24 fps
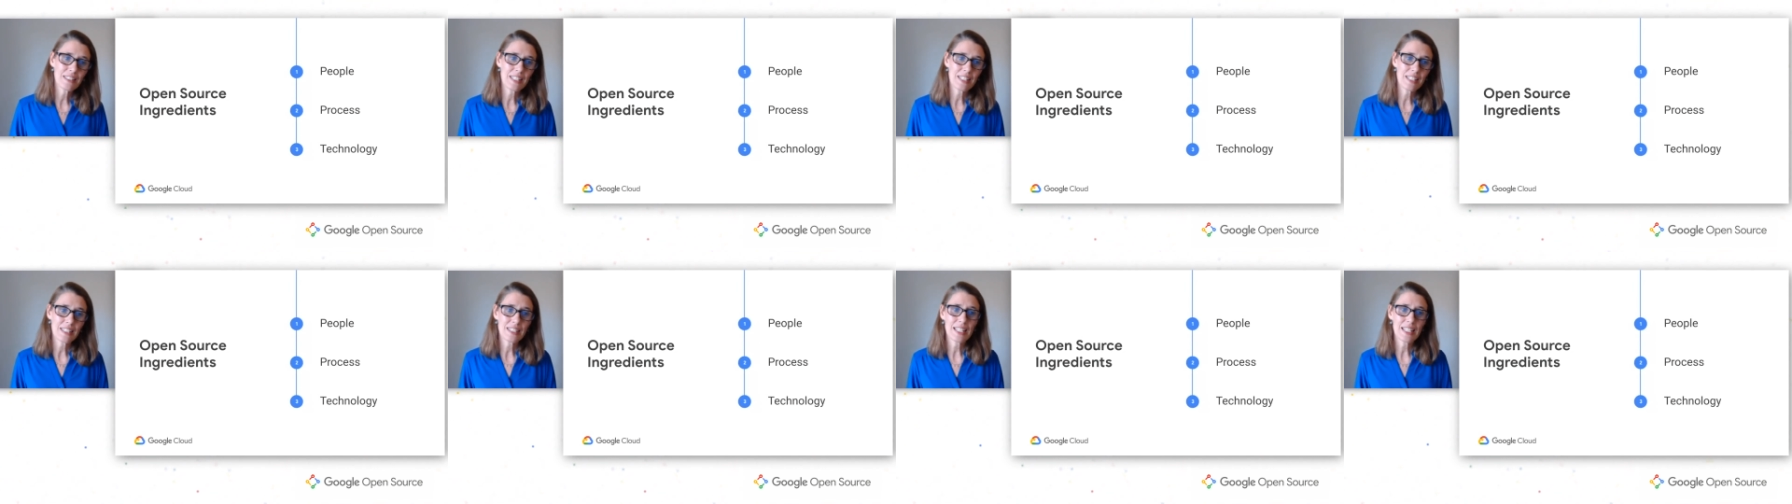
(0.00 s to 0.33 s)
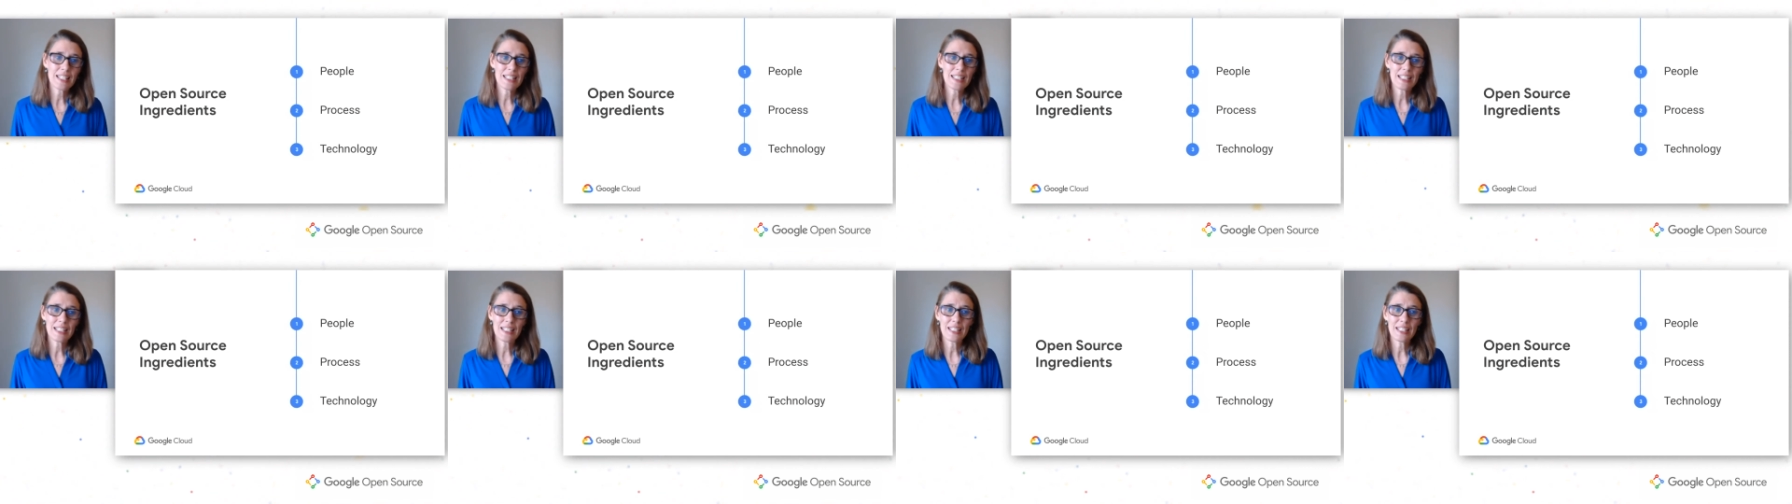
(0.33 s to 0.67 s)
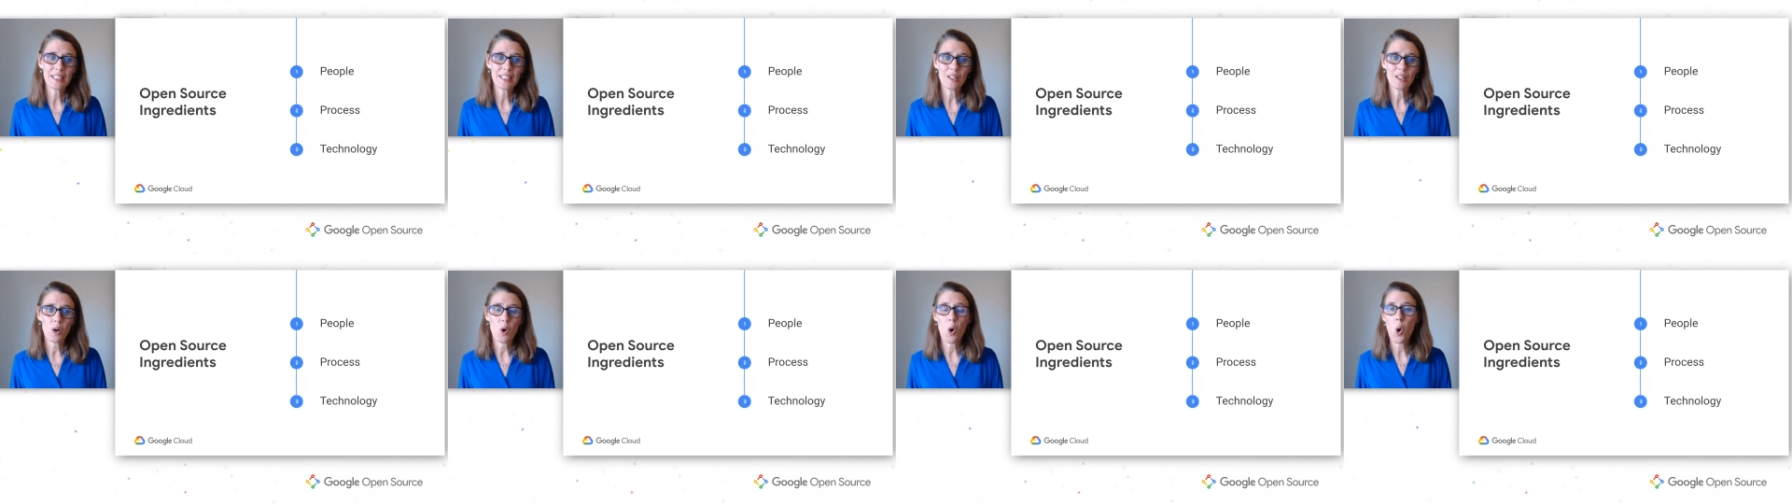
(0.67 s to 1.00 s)
that they
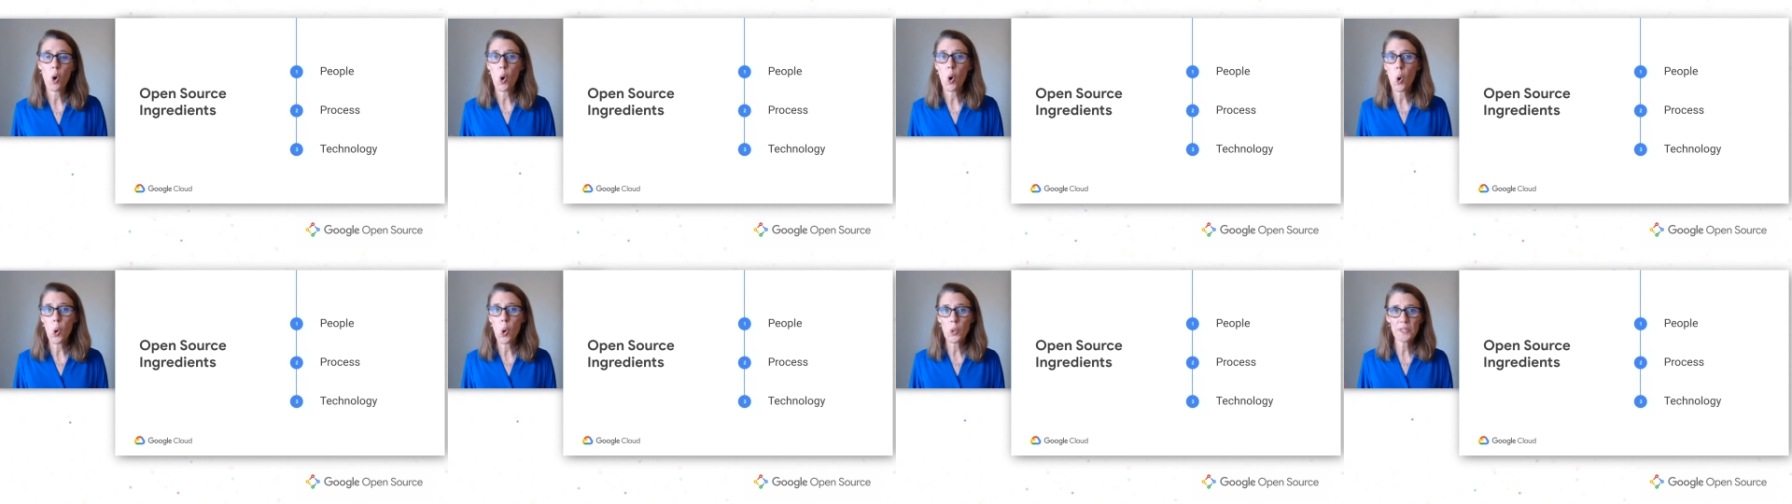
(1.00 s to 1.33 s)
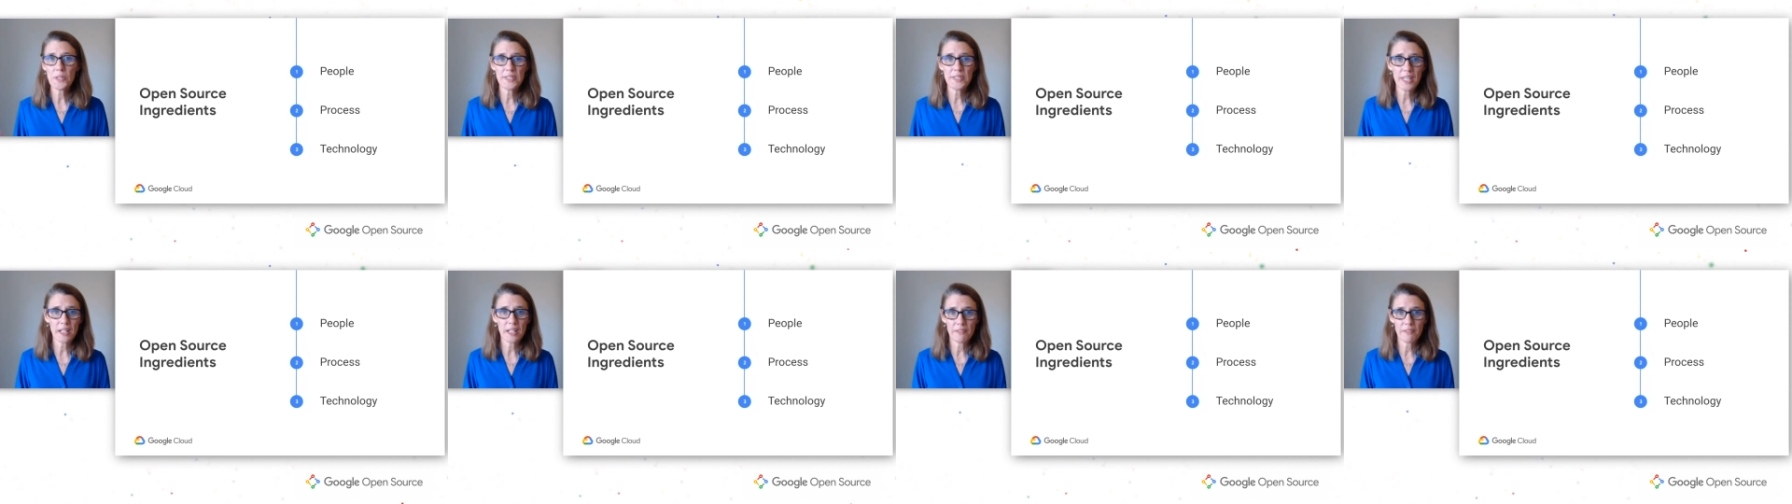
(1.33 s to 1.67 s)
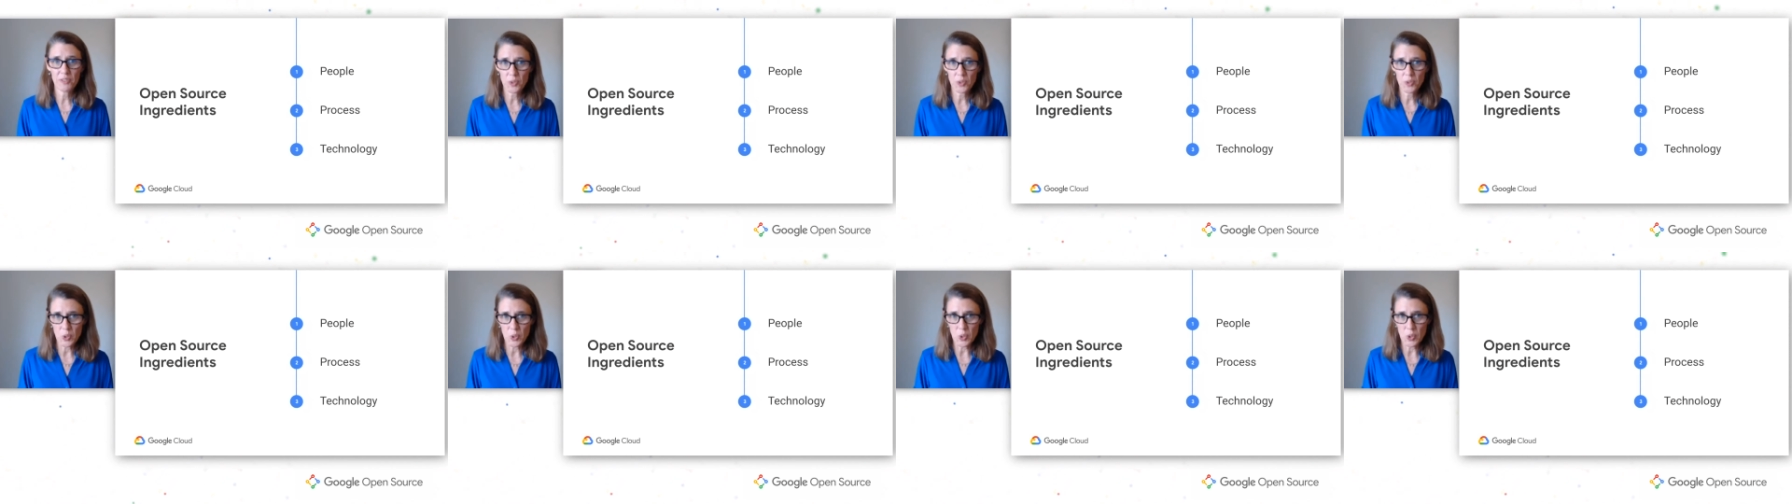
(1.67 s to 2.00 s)
need a whole set of
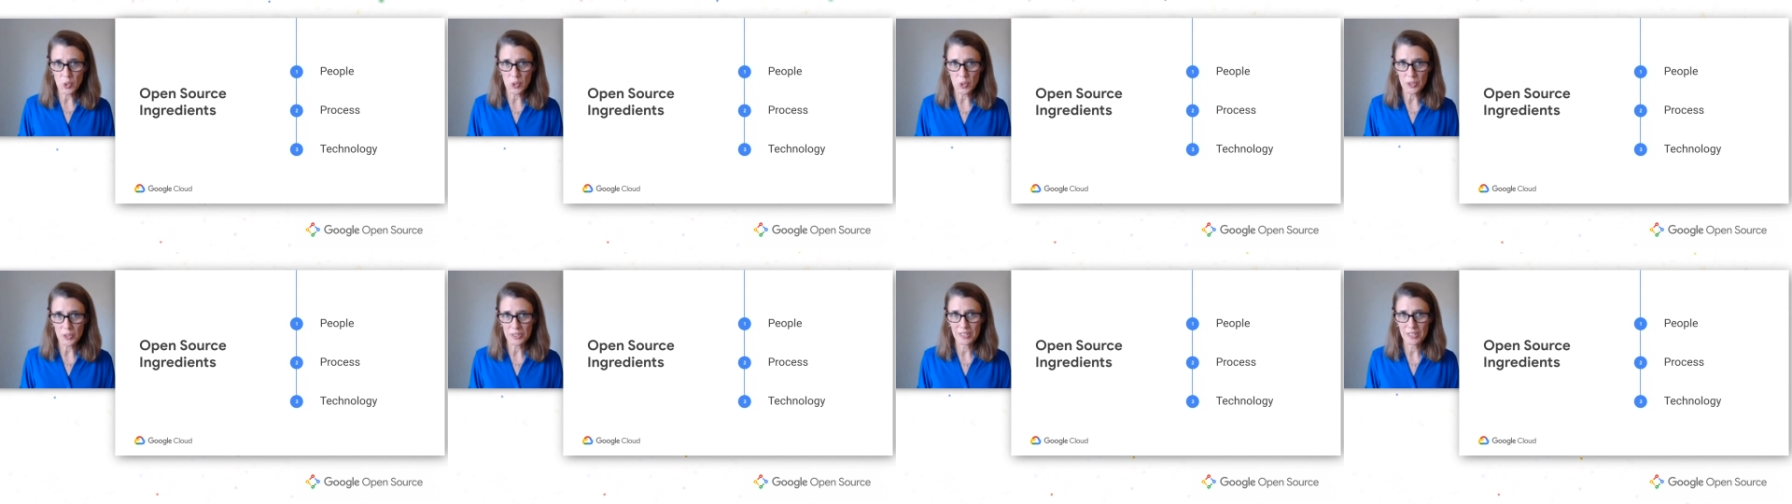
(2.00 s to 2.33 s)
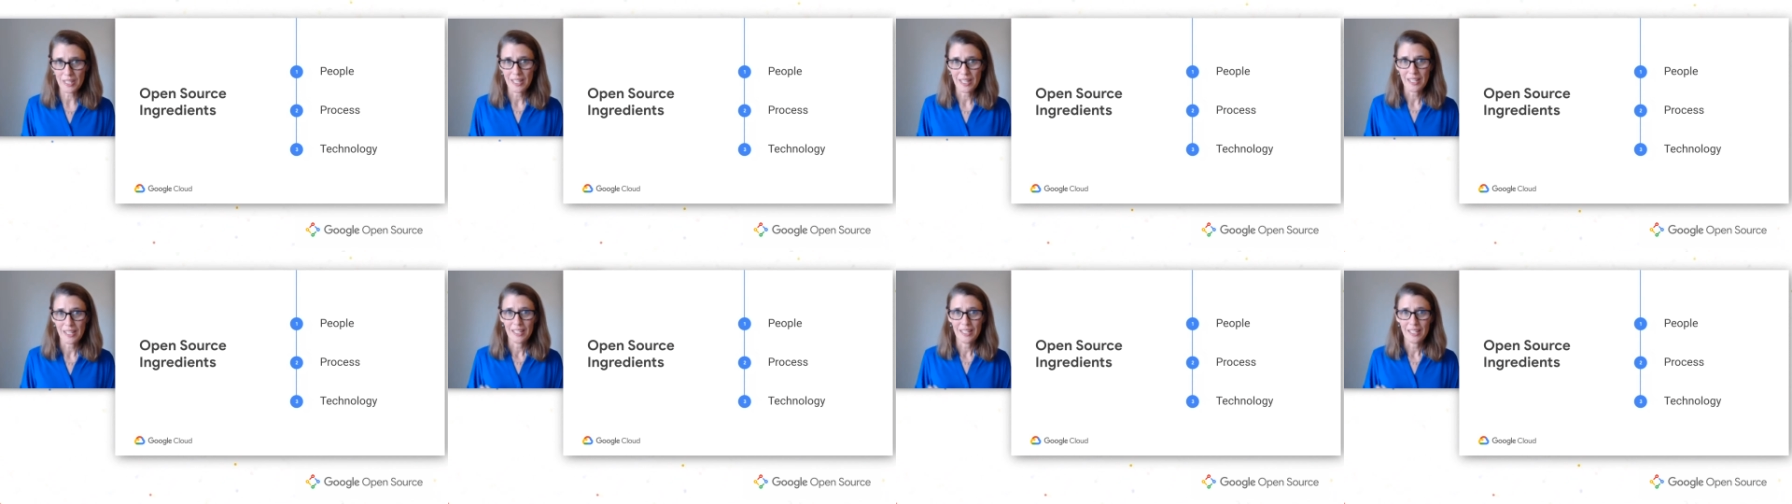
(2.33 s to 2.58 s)
tools